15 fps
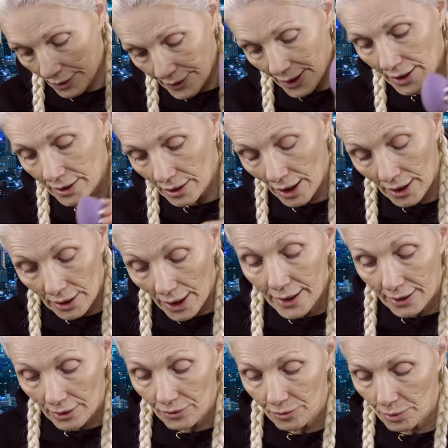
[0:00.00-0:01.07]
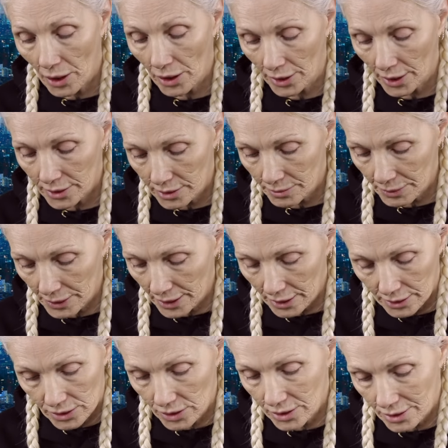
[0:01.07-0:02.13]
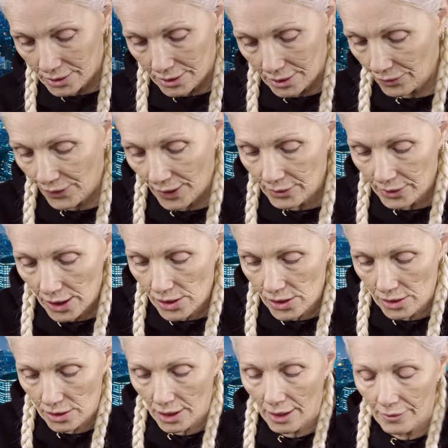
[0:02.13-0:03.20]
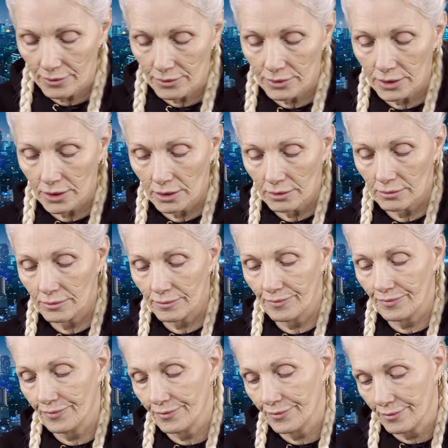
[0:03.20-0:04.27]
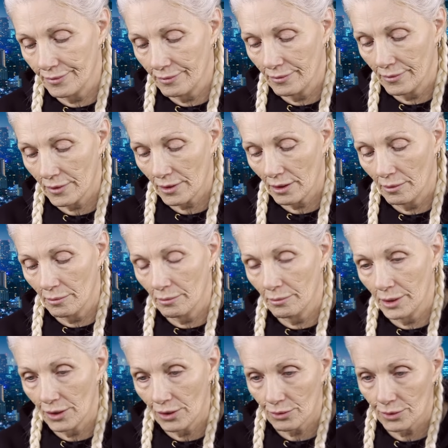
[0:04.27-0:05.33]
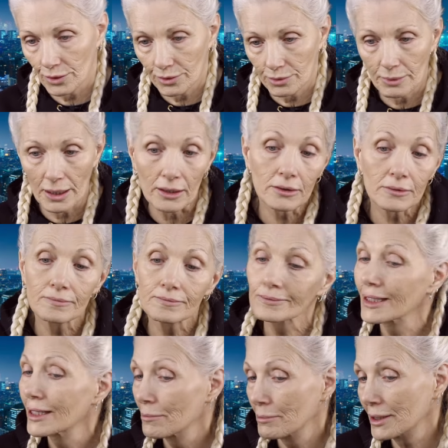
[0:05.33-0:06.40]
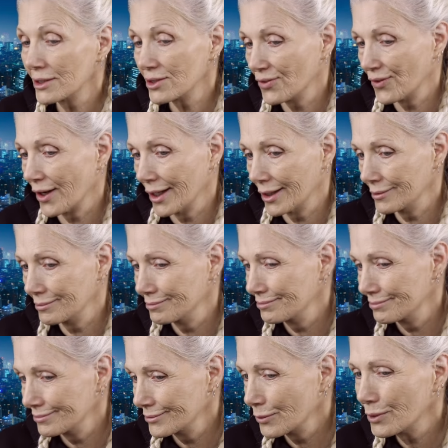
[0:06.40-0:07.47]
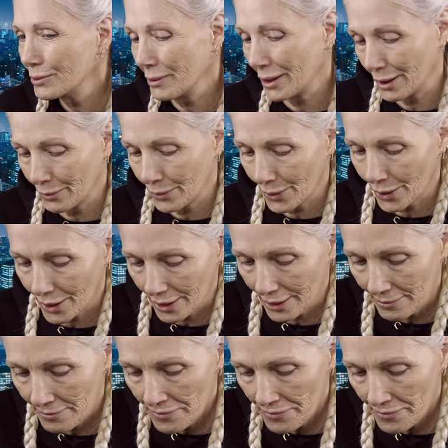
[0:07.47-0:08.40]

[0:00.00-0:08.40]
I've had, I like e.l.f. products, but just the foundations I haven't really been thrilled about. But it's fine. We'll make it work.